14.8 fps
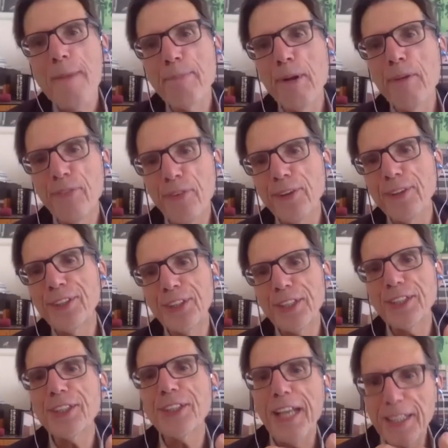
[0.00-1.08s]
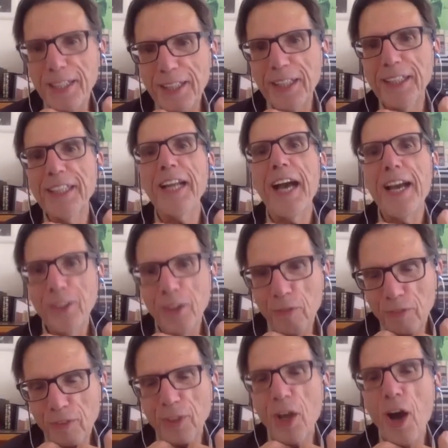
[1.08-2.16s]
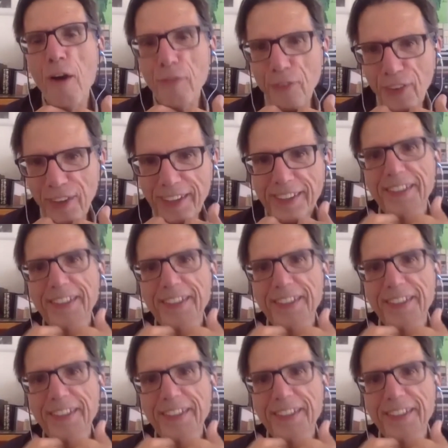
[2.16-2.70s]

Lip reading: prefer 600 kind of coffee.